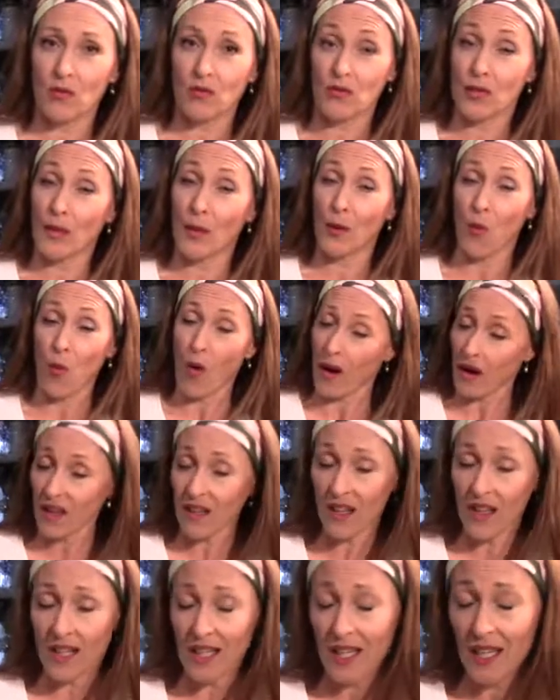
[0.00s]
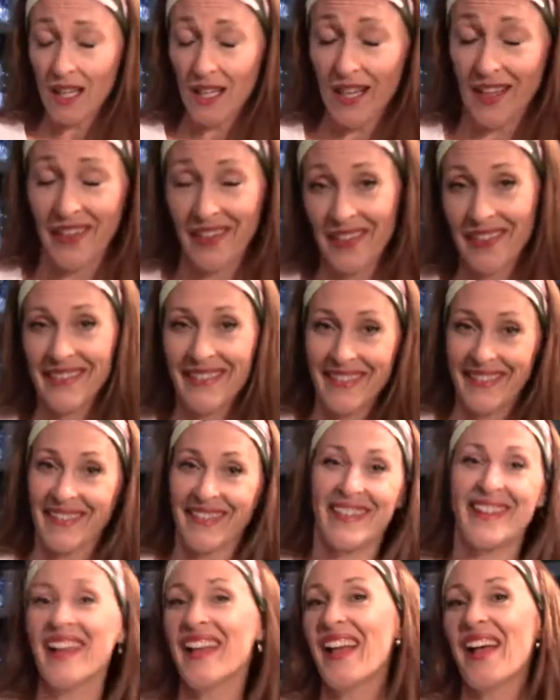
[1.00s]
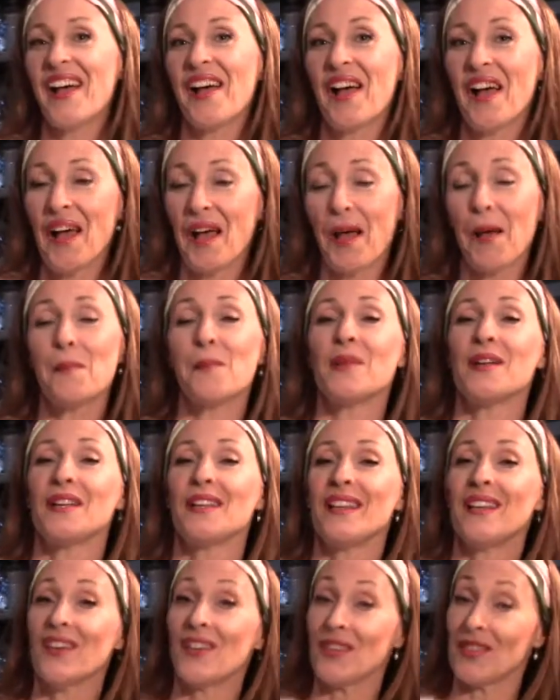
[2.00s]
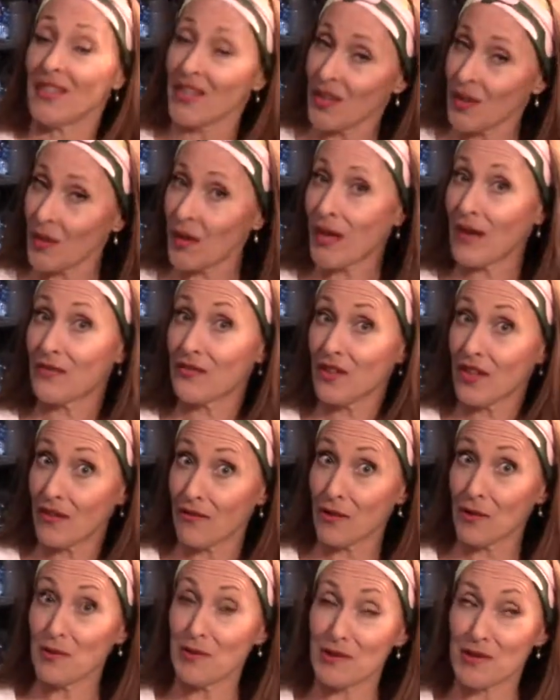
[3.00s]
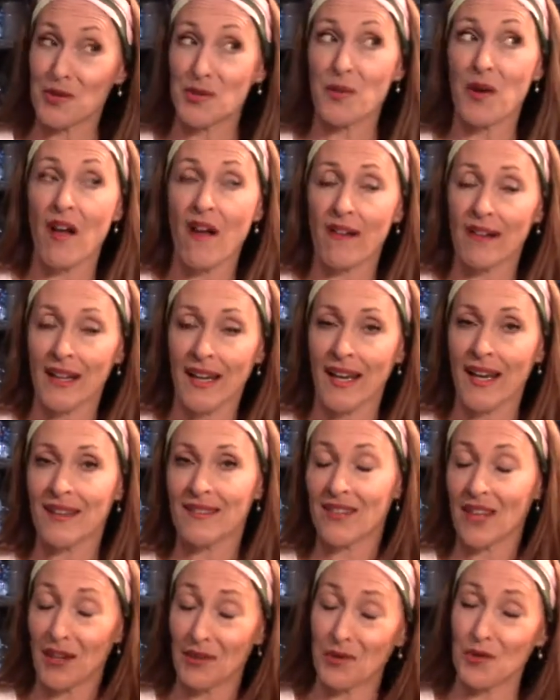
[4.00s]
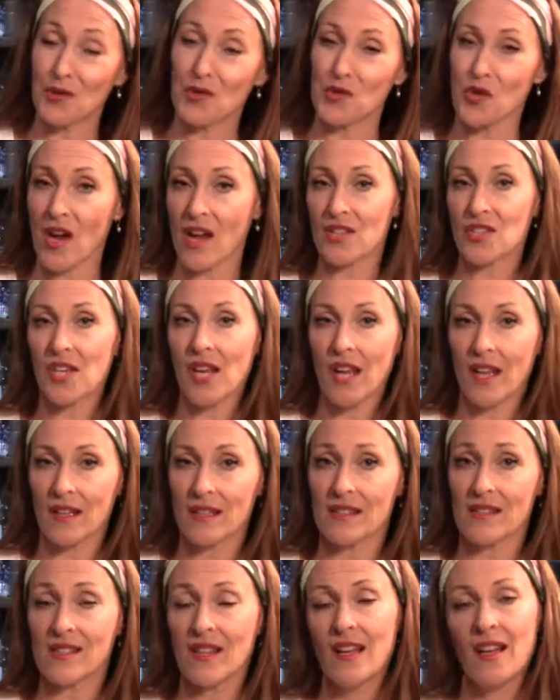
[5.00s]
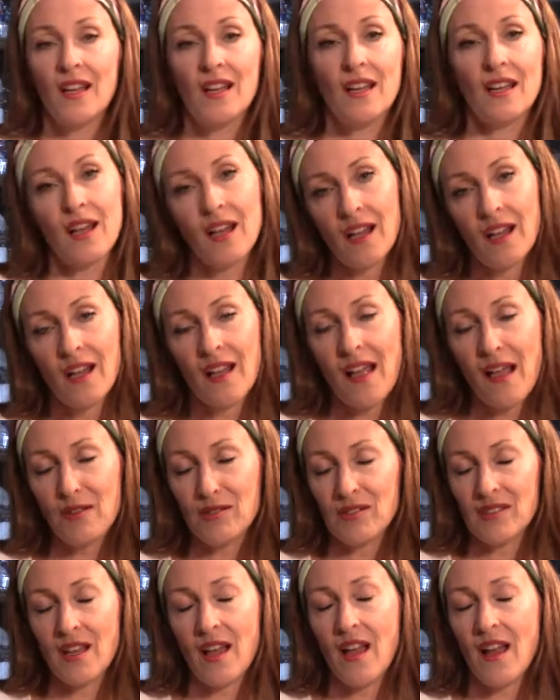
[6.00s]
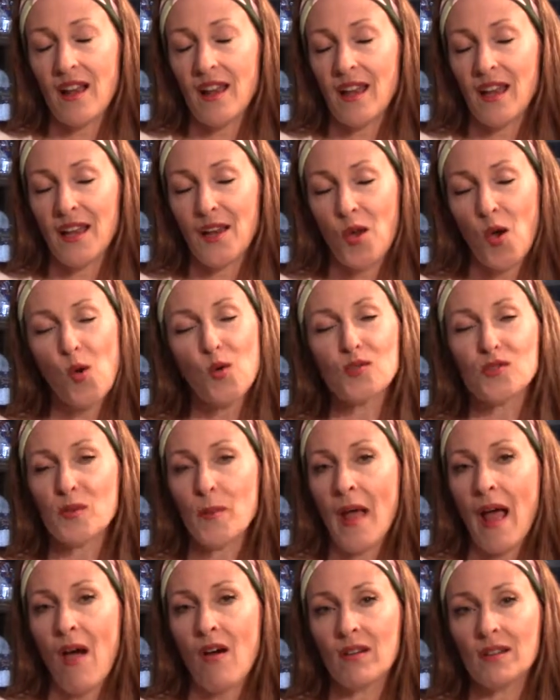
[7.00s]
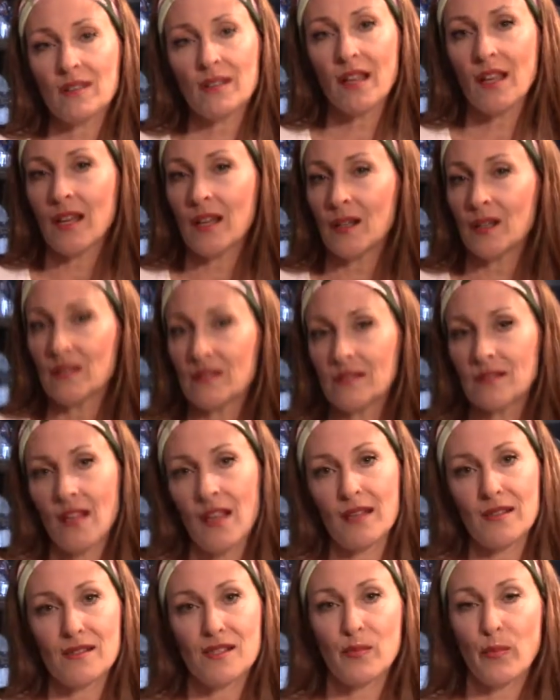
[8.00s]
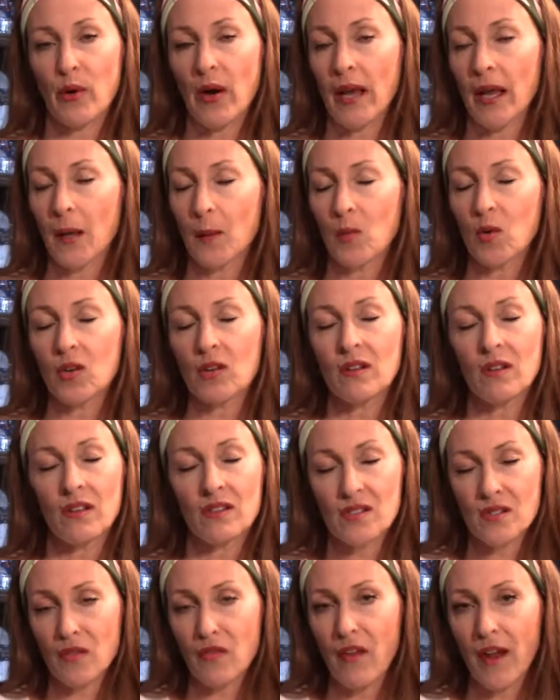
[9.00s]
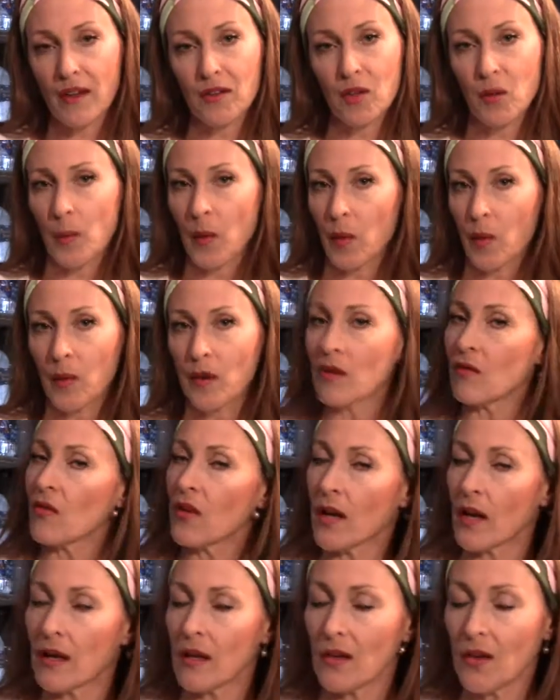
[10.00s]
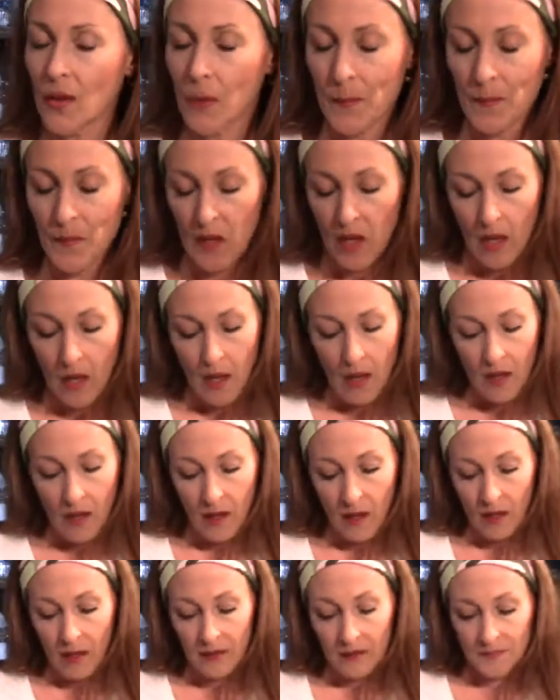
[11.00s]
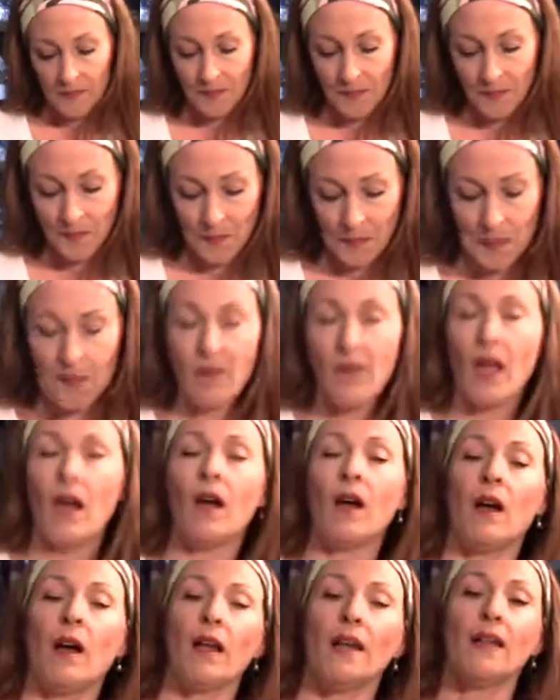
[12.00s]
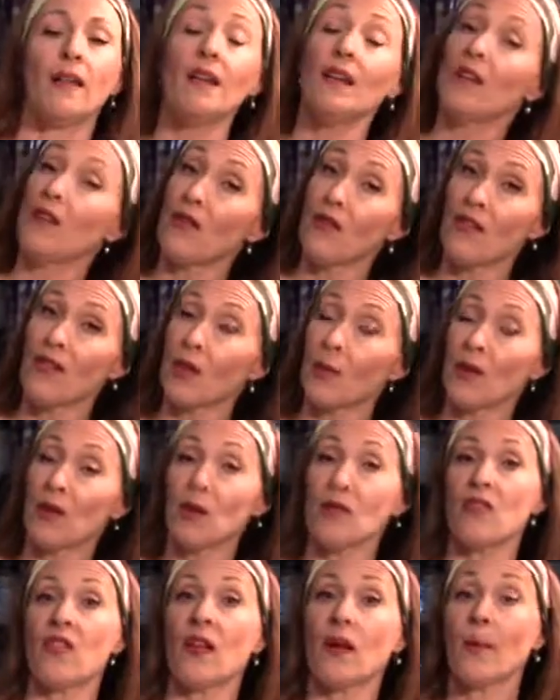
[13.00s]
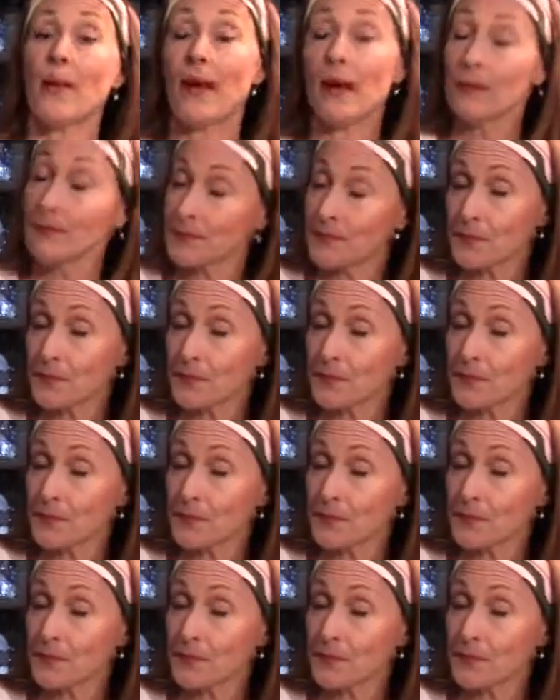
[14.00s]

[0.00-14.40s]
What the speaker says: really want to clean. But, you do have to every once in a while take those trash cans outside and hose them out and spray them or disinfect them or whatever you got to do. And then another thing we don't think about